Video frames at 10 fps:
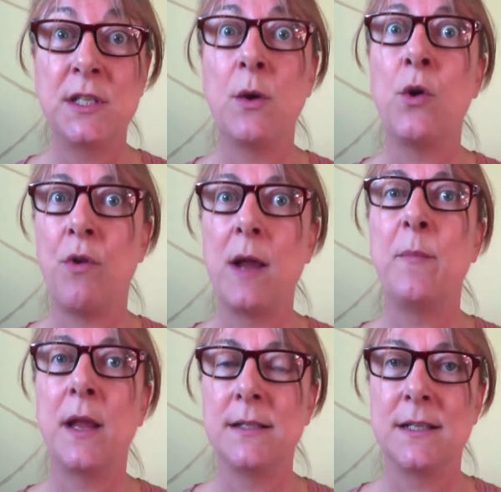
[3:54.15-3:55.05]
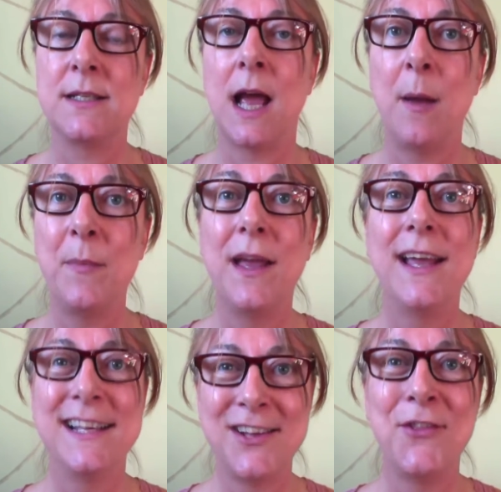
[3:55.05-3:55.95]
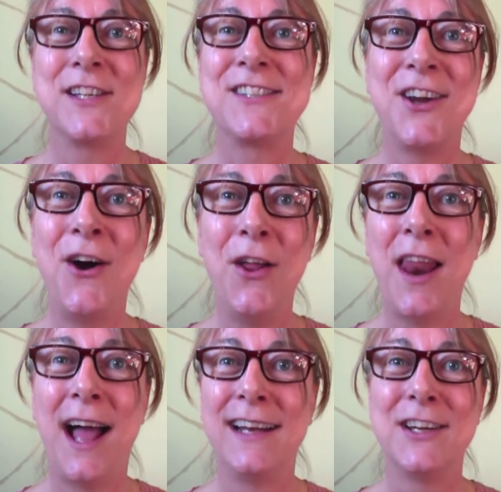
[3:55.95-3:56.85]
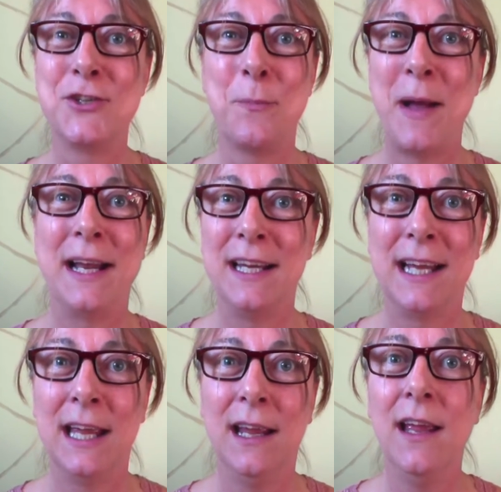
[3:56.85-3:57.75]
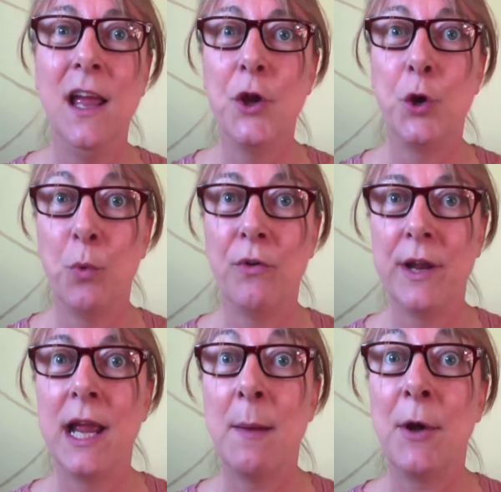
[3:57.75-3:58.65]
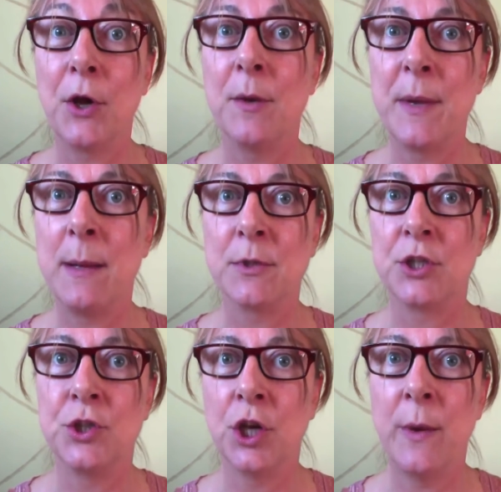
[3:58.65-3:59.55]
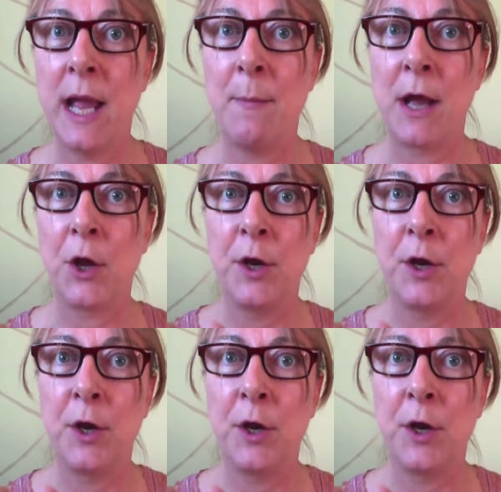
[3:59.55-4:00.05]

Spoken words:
So a great place to tap is on the start line, because you're panicking, you're worrying, am I going to be able to do it, am I going